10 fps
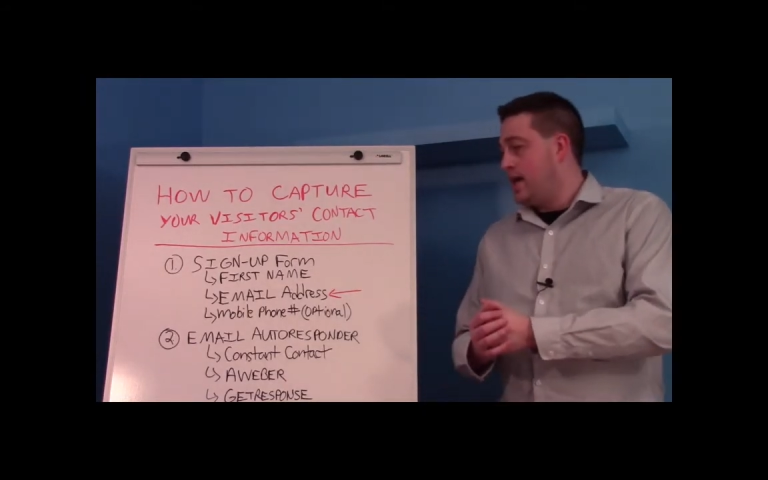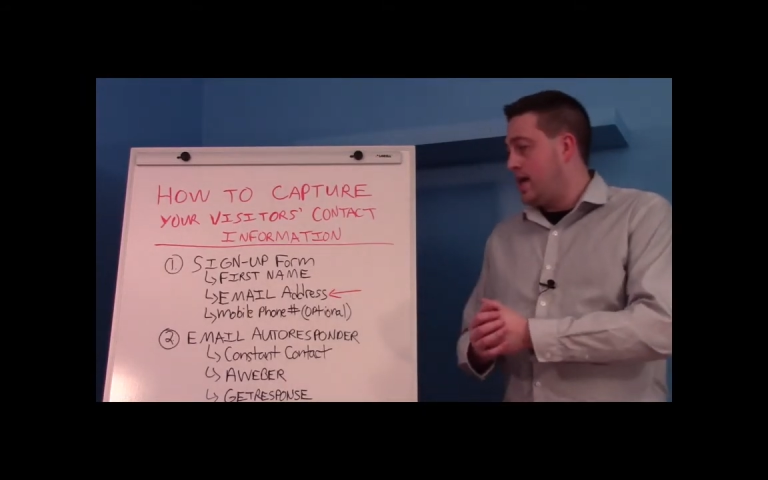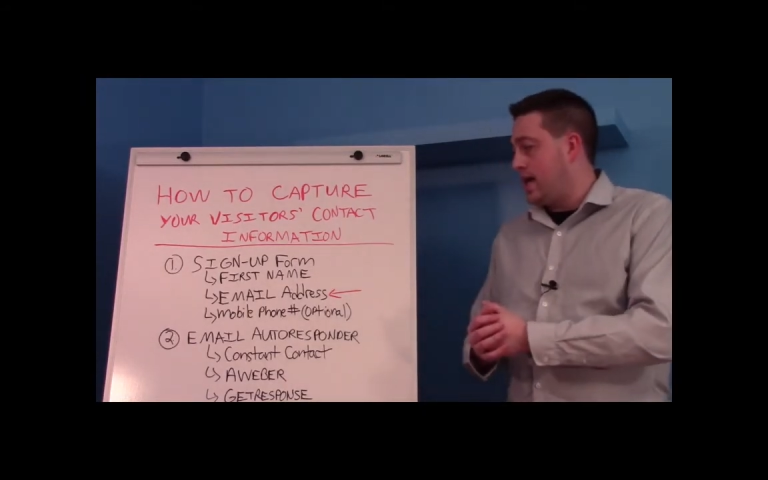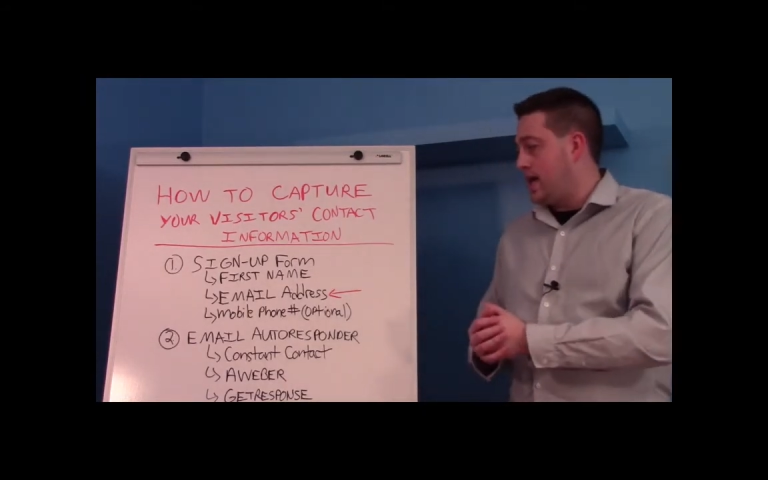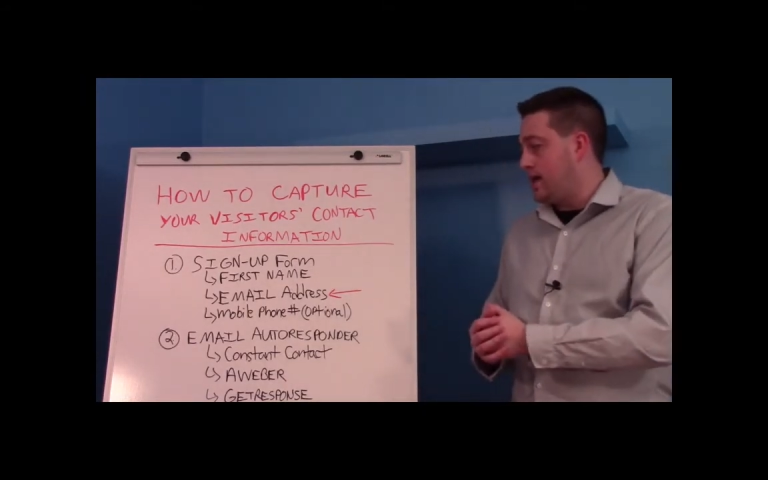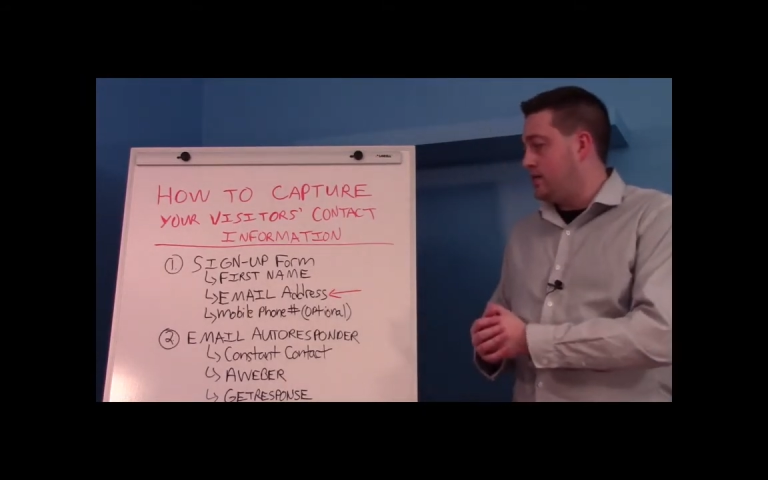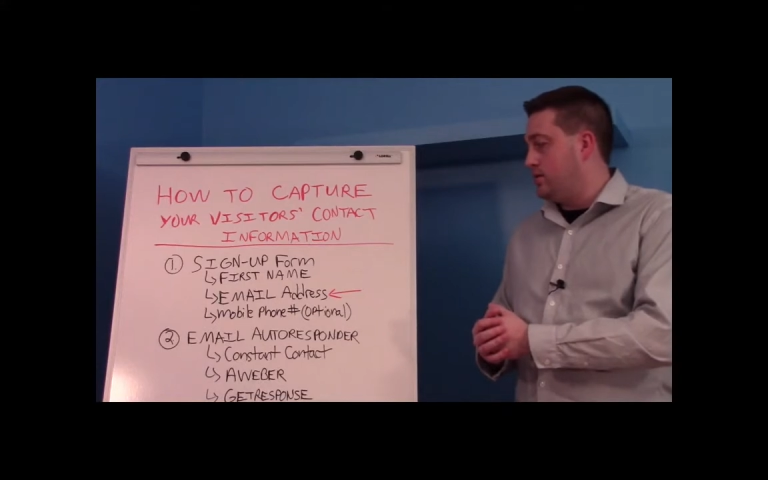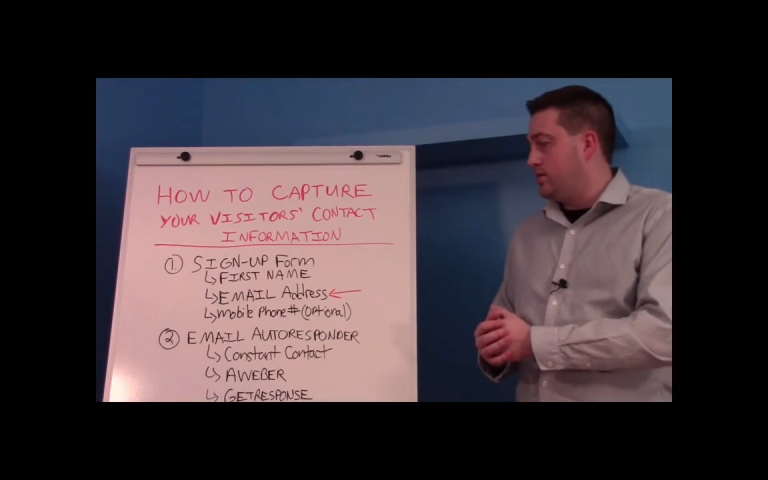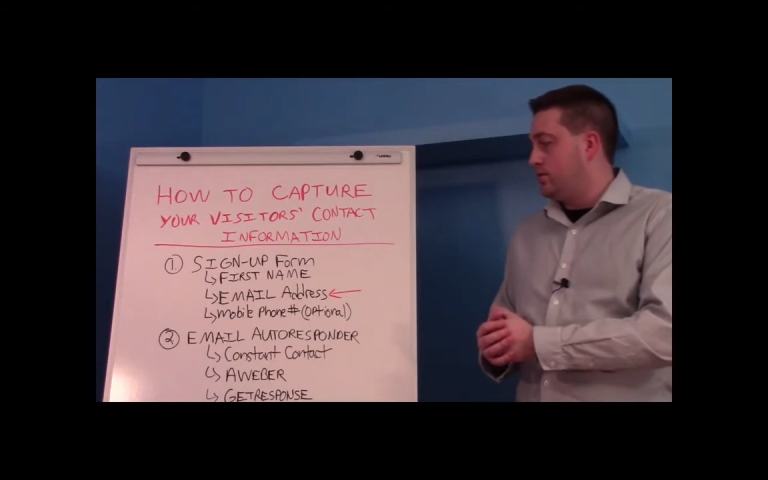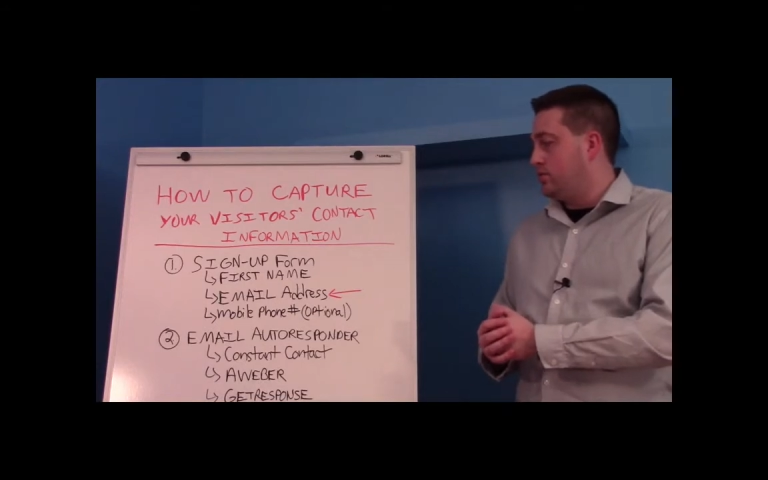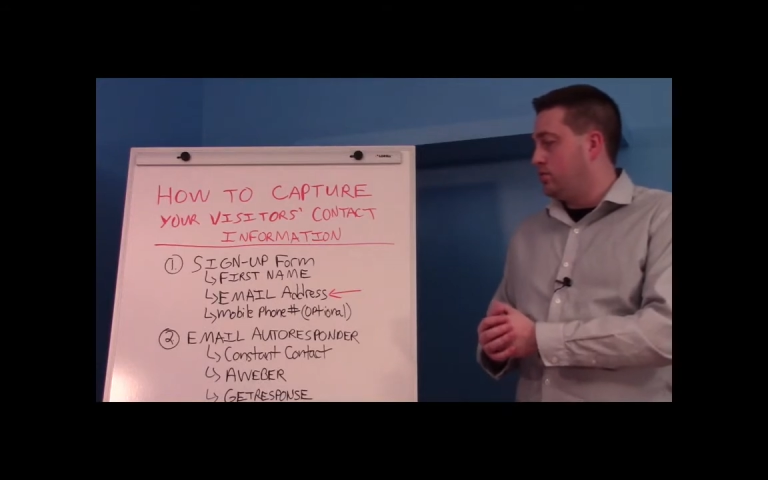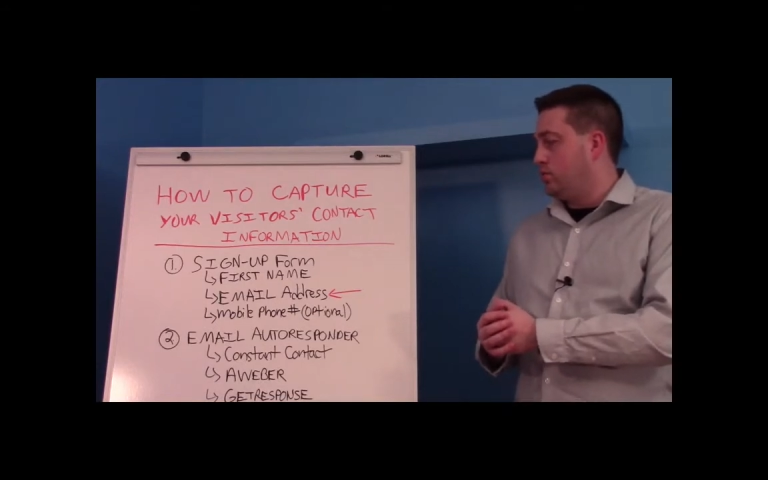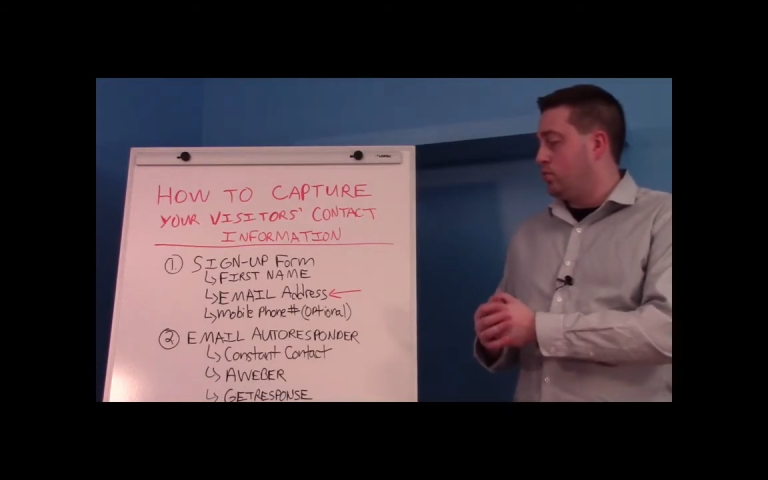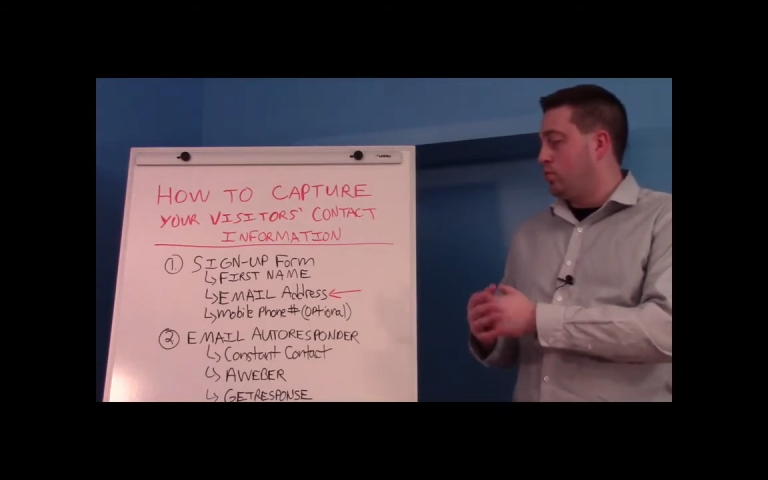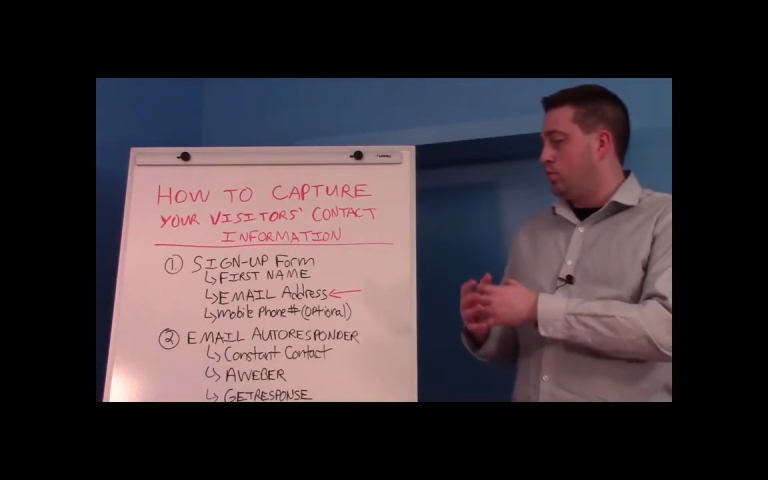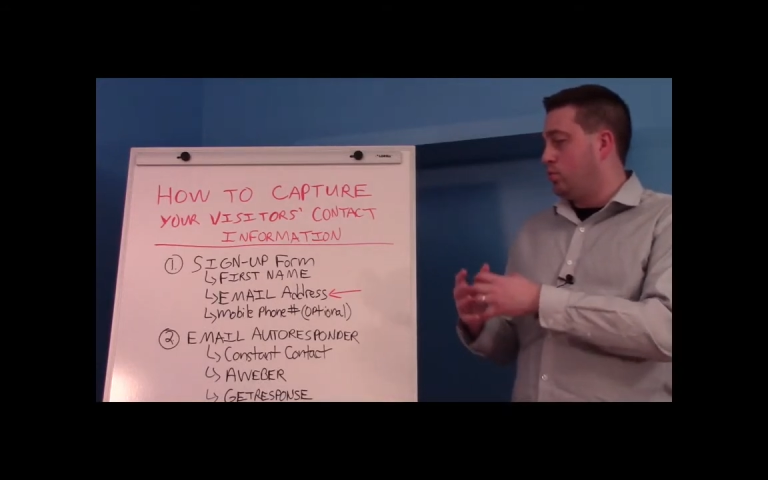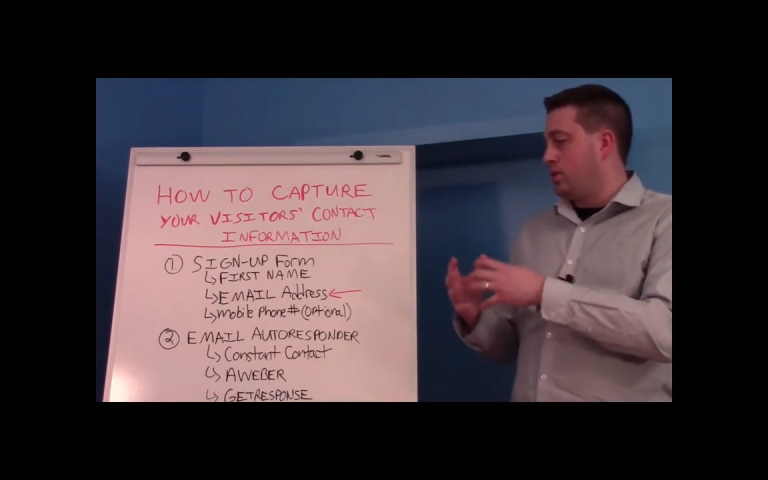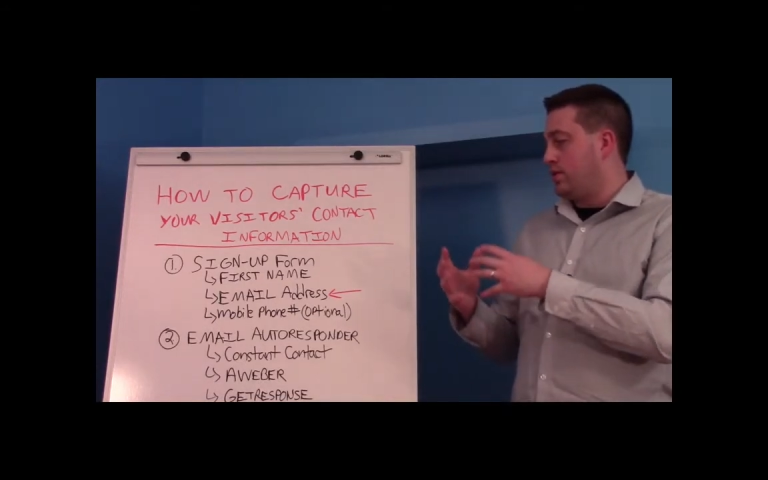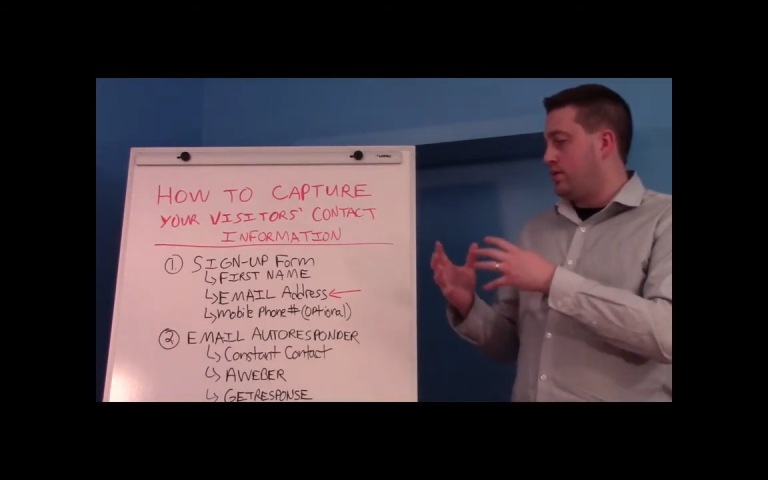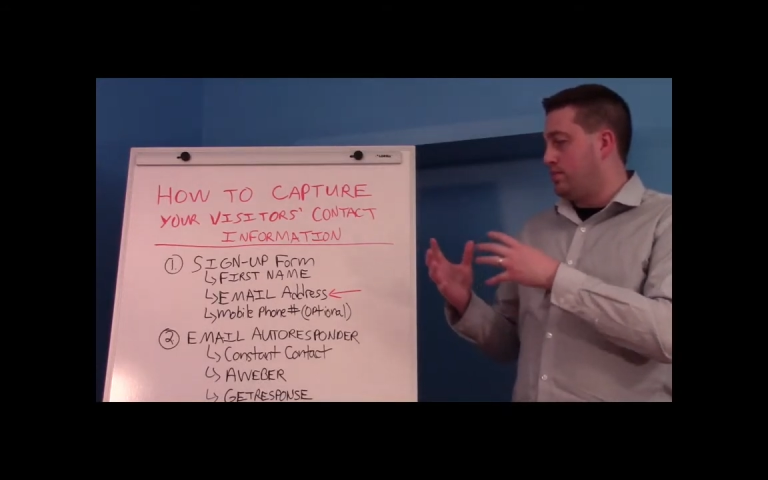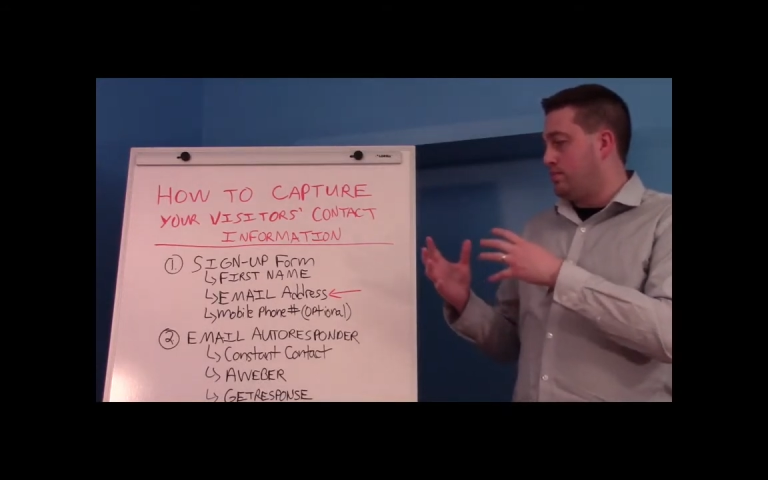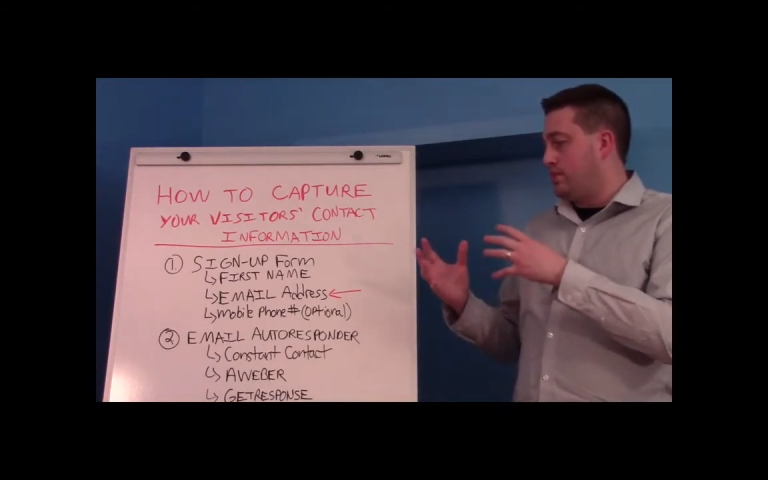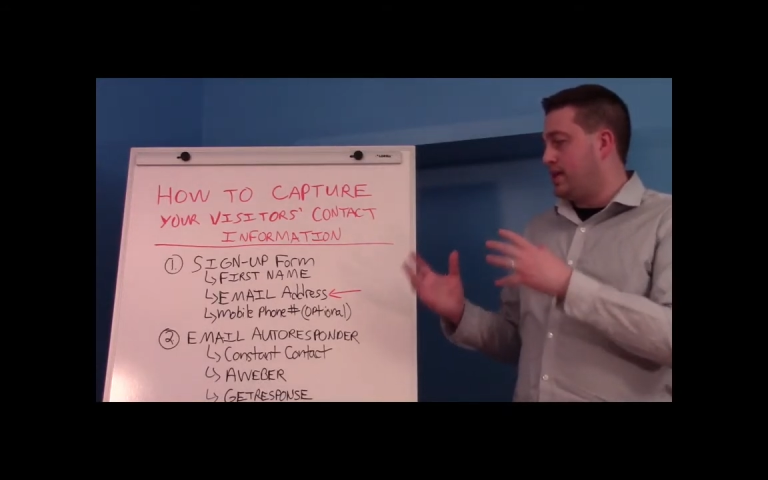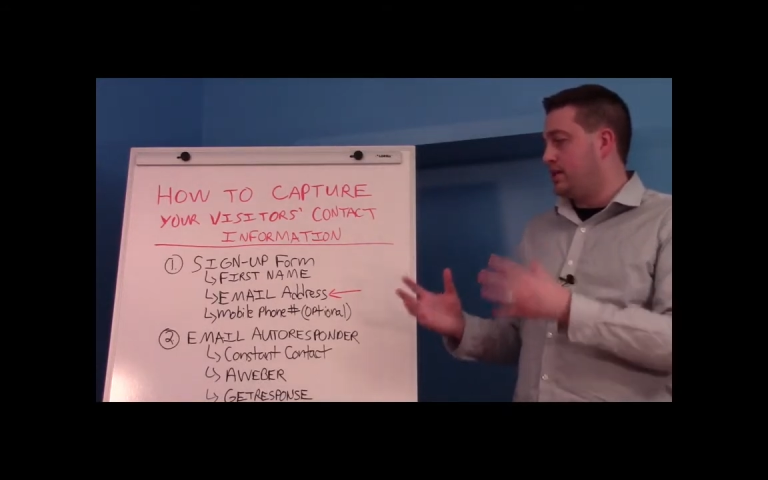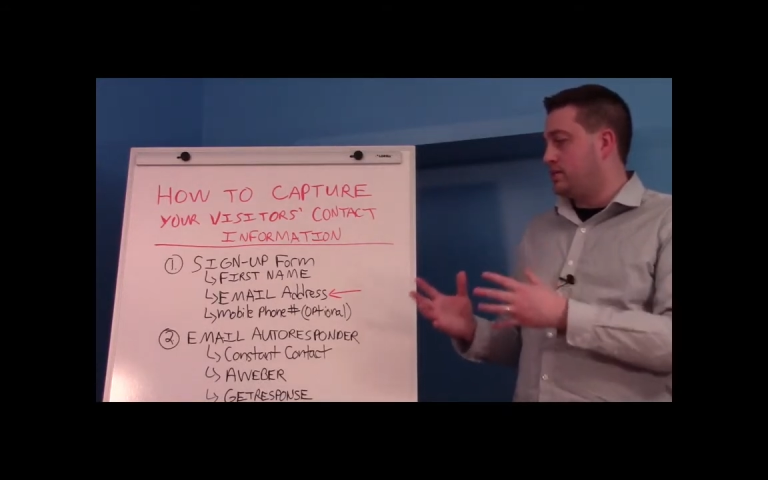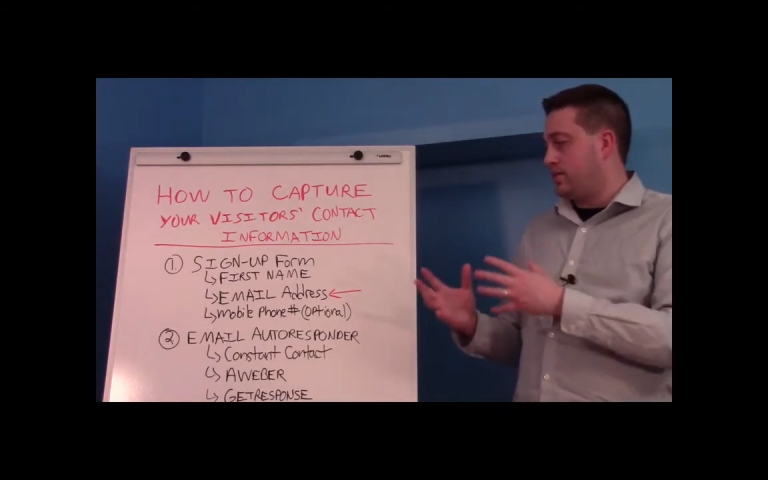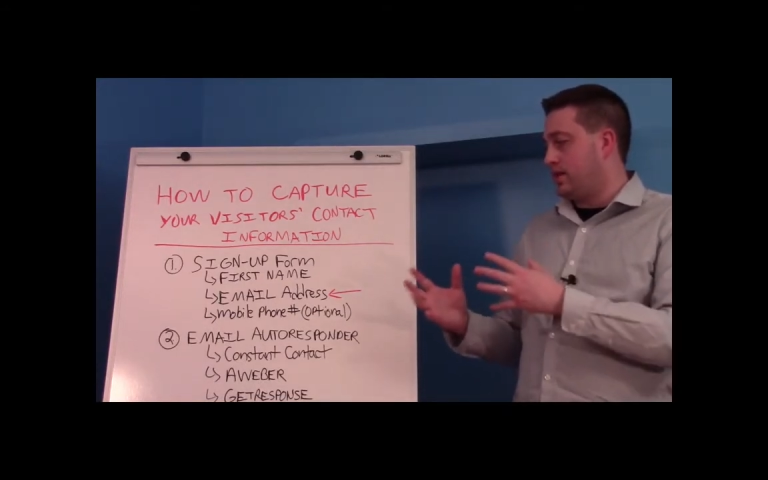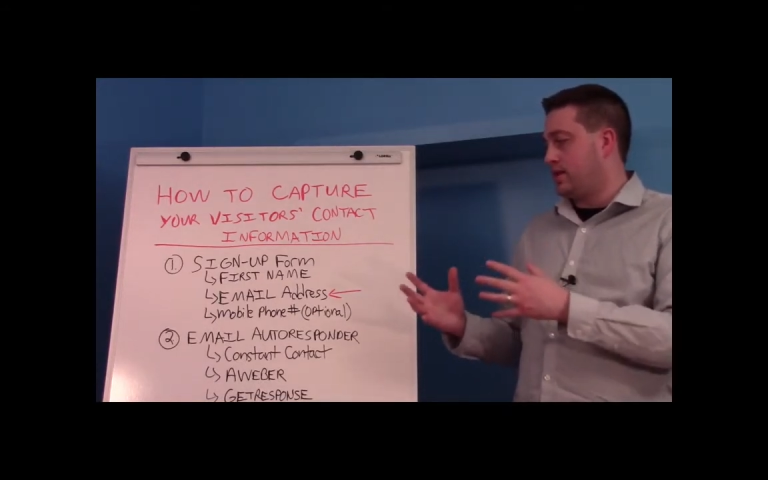And one of the biggest